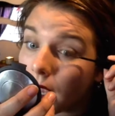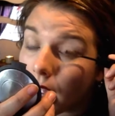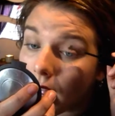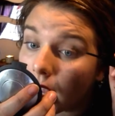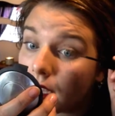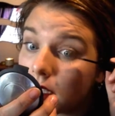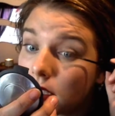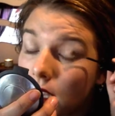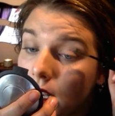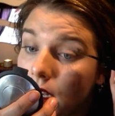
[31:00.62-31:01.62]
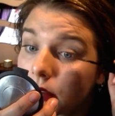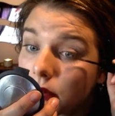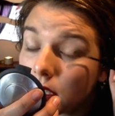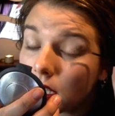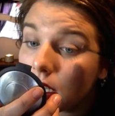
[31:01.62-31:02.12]
my eyes and it's
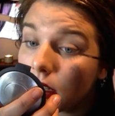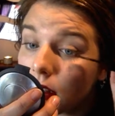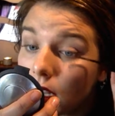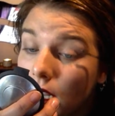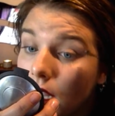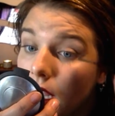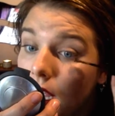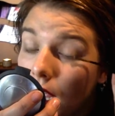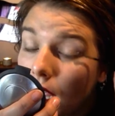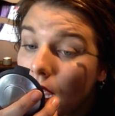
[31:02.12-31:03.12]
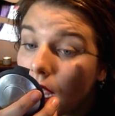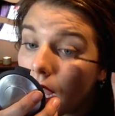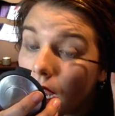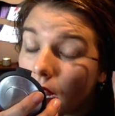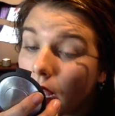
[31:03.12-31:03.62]
really annoying.
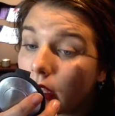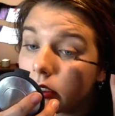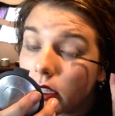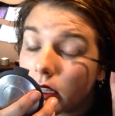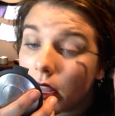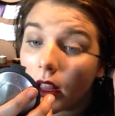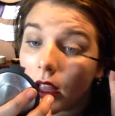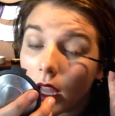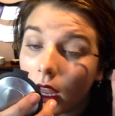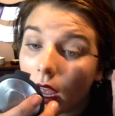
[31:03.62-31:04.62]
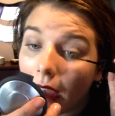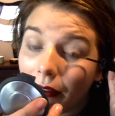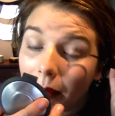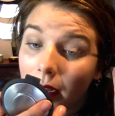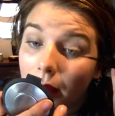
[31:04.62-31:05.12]
And I also think like
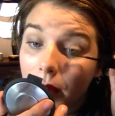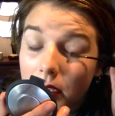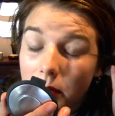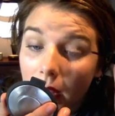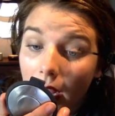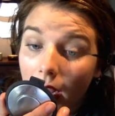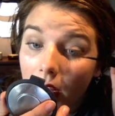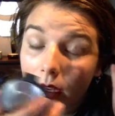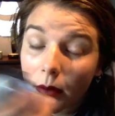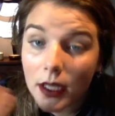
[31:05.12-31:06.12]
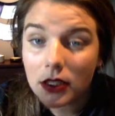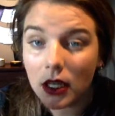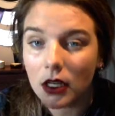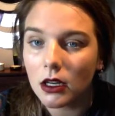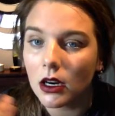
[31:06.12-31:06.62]
everybody wears black on their
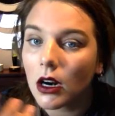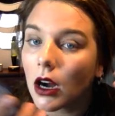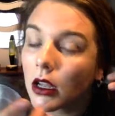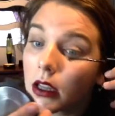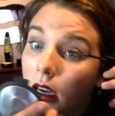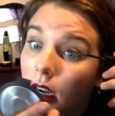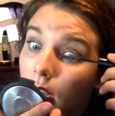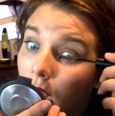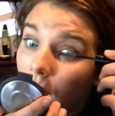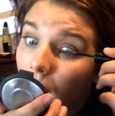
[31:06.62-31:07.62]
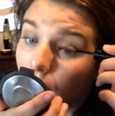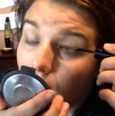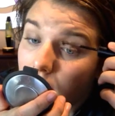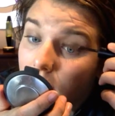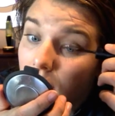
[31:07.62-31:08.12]
mascara or on their
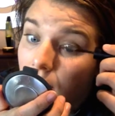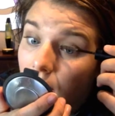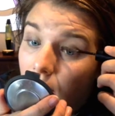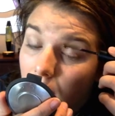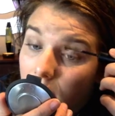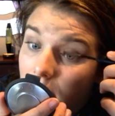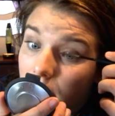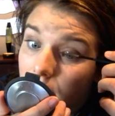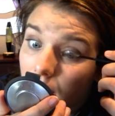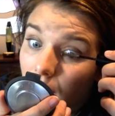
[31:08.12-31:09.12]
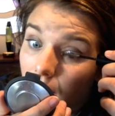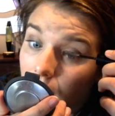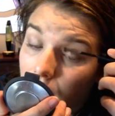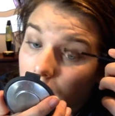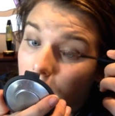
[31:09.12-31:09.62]
eyes. So it's like kind
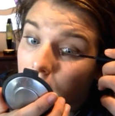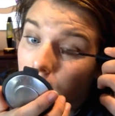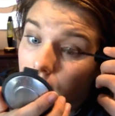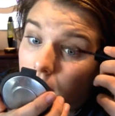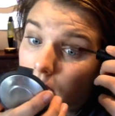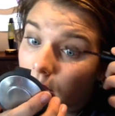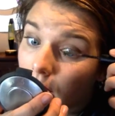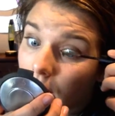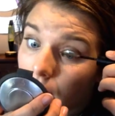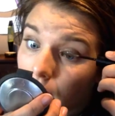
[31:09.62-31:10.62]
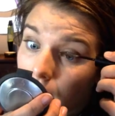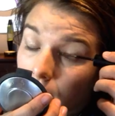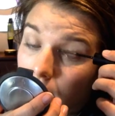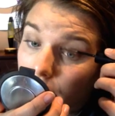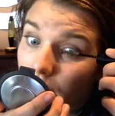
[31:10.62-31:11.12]
of cool to do something like a little
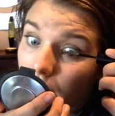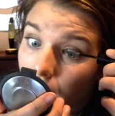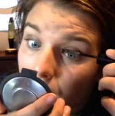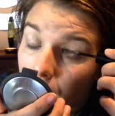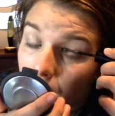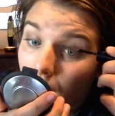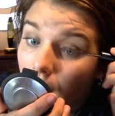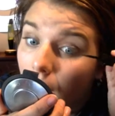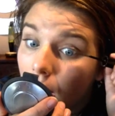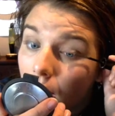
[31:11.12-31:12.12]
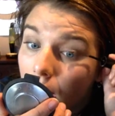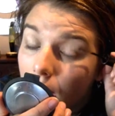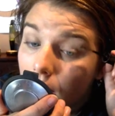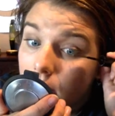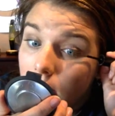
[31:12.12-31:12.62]
different and be like,
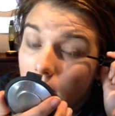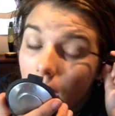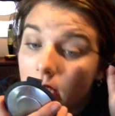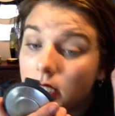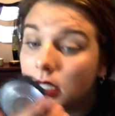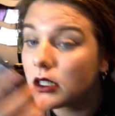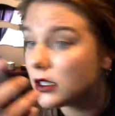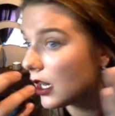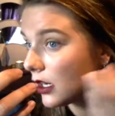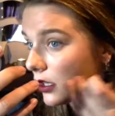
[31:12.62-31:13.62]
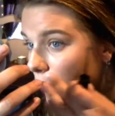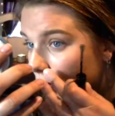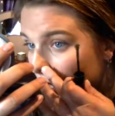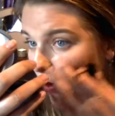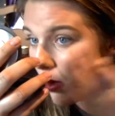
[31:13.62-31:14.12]
listen, I see your status
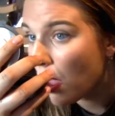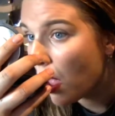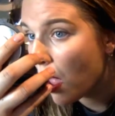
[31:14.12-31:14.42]
quo